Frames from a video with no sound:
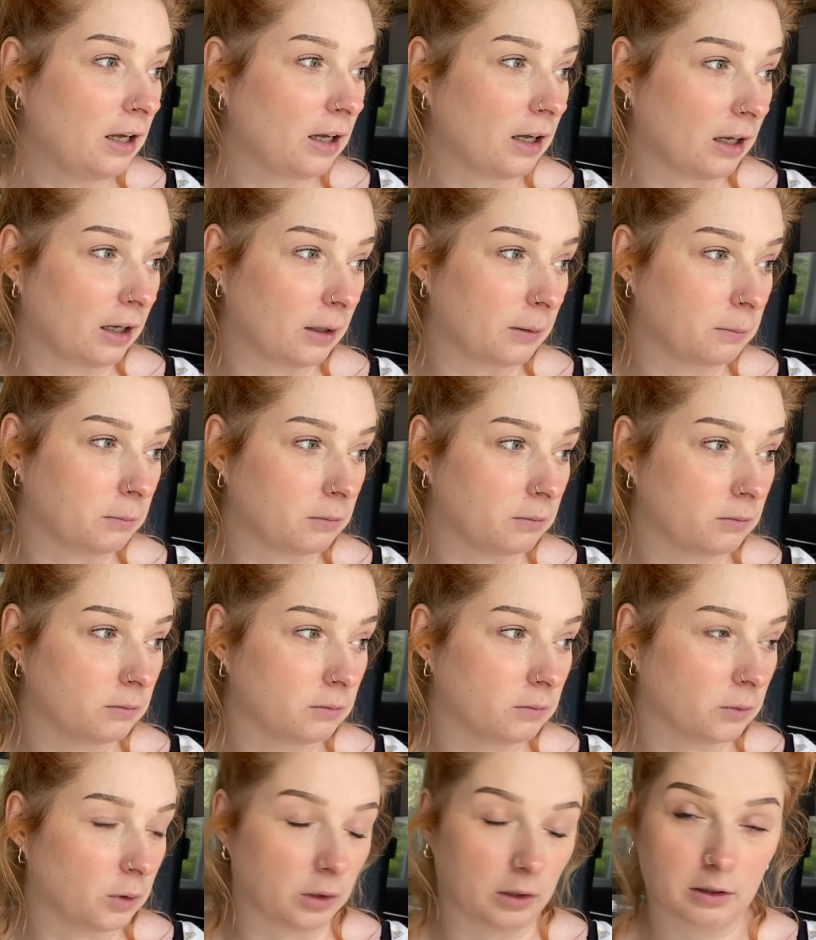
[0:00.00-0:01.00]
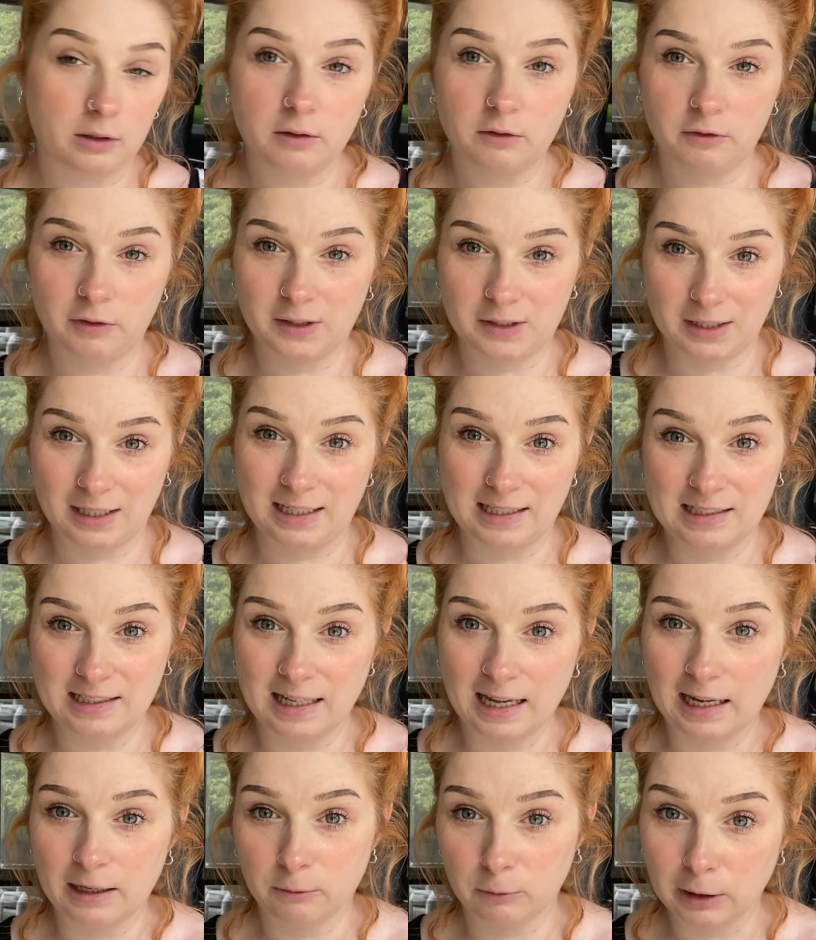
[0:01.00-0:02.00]
Um, well, it feels like it's
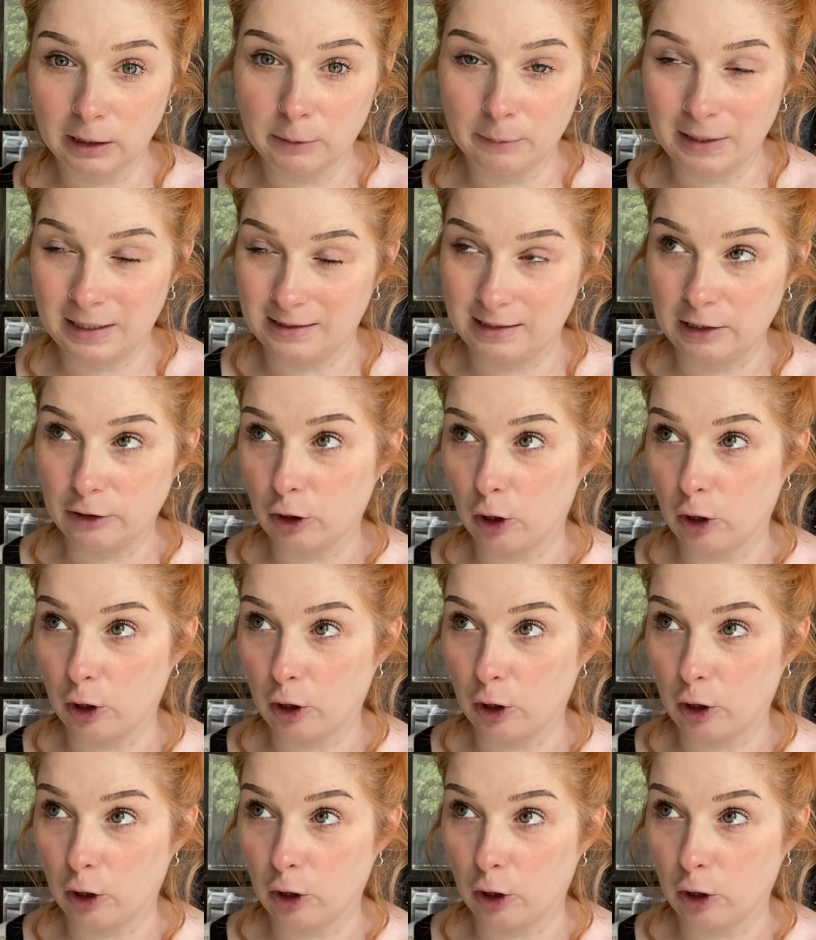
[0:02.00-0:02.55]
getting really messy.